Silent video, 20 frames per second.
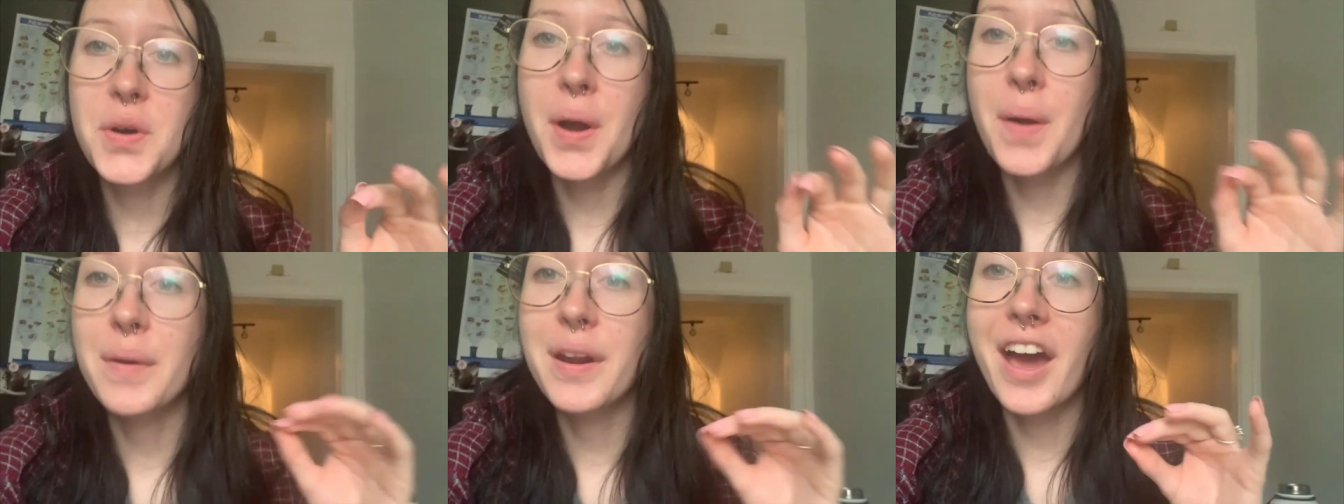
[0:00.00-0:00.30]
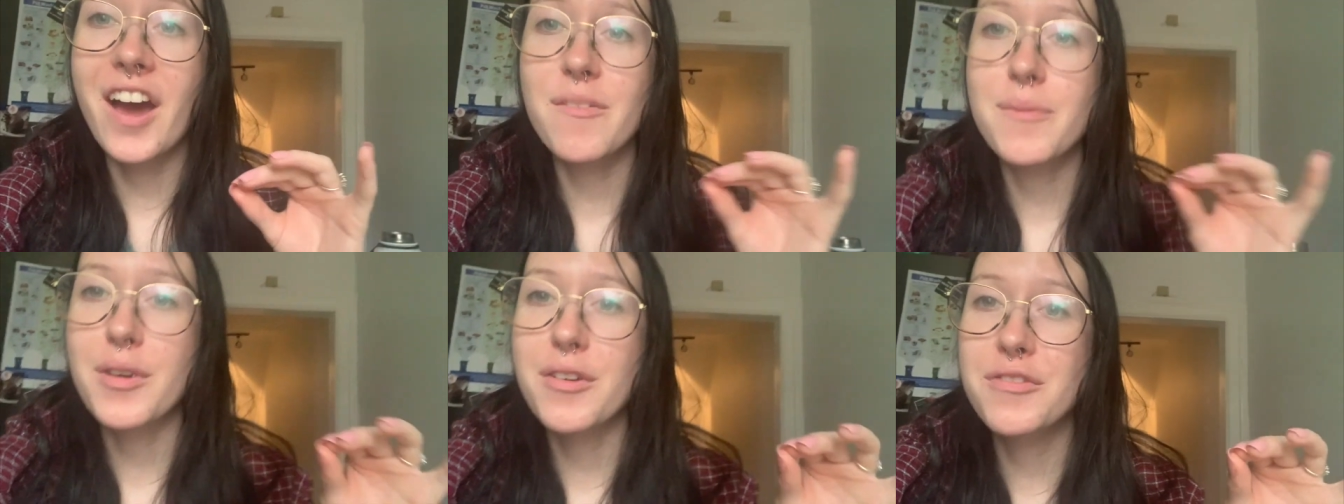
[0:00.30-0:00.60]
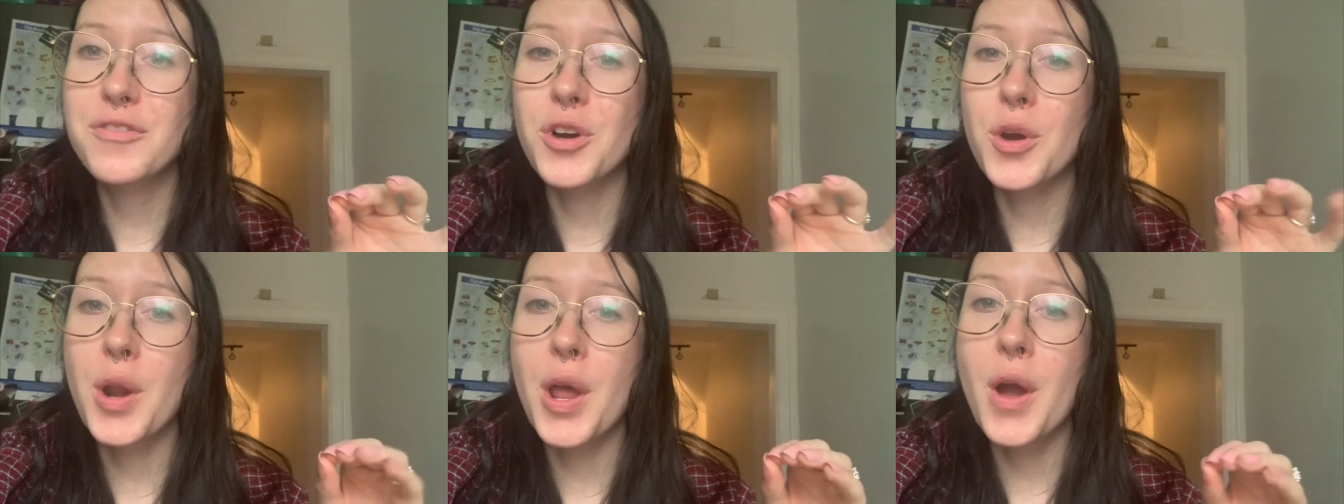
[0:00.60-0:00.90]
I would have my
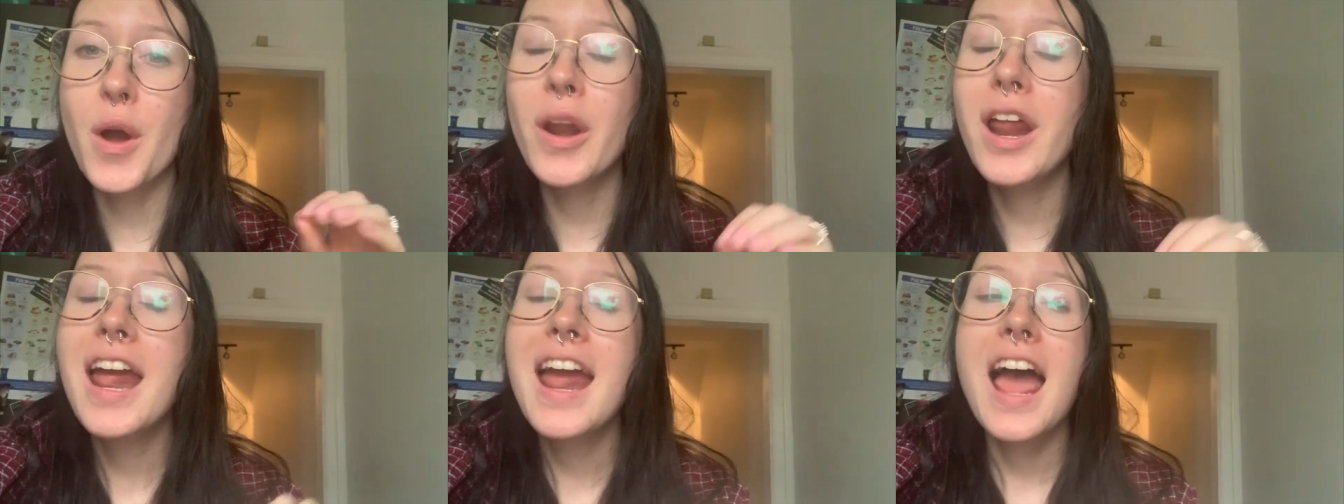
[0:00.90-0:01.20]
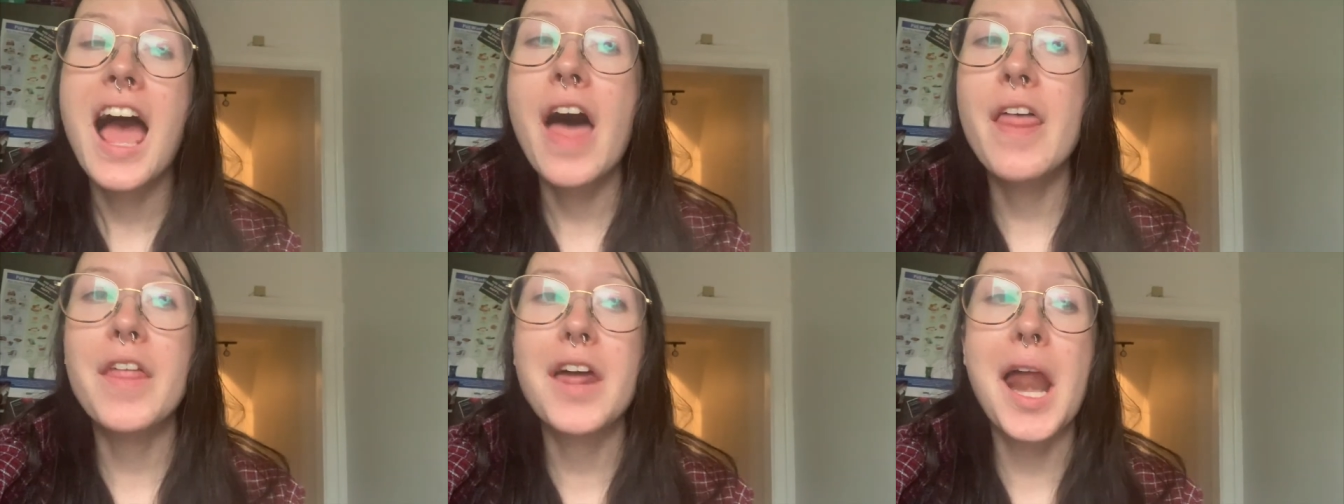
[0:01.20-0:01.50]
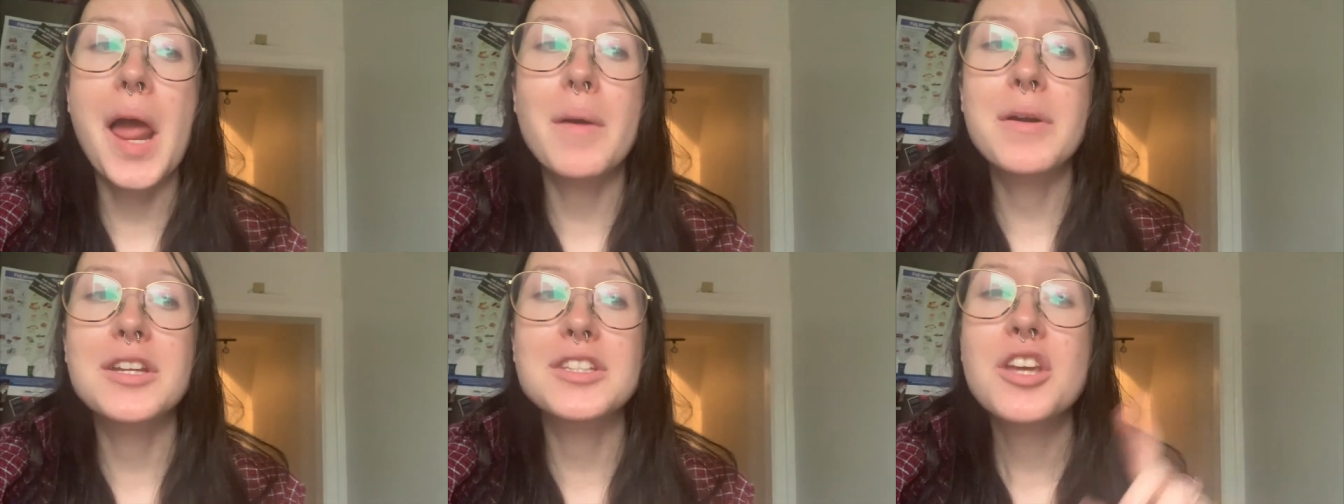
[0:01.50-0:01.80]
phone out and then
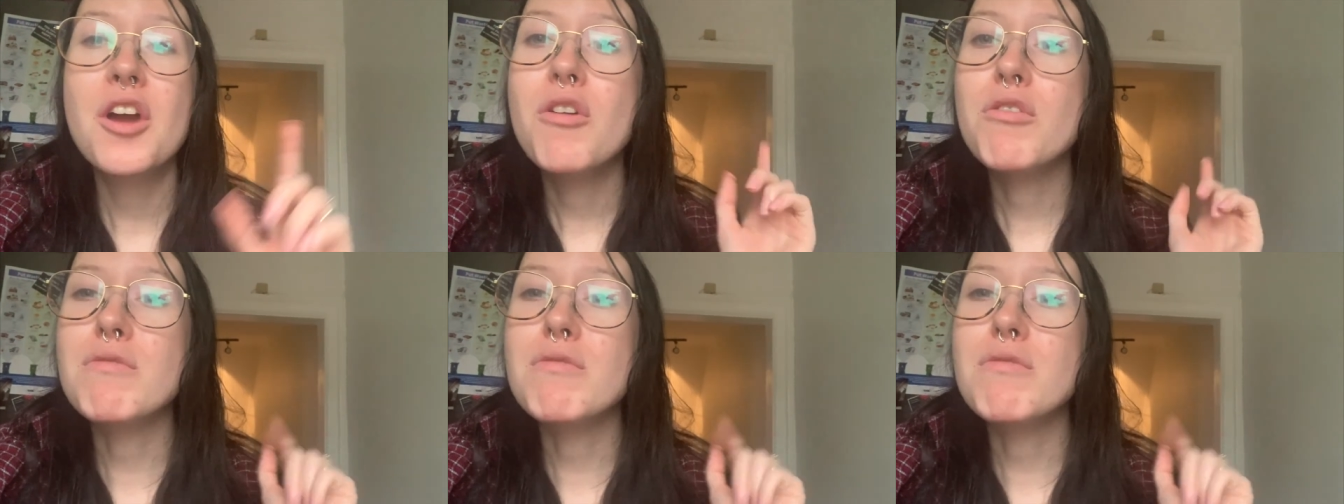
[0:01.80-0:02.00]
I would just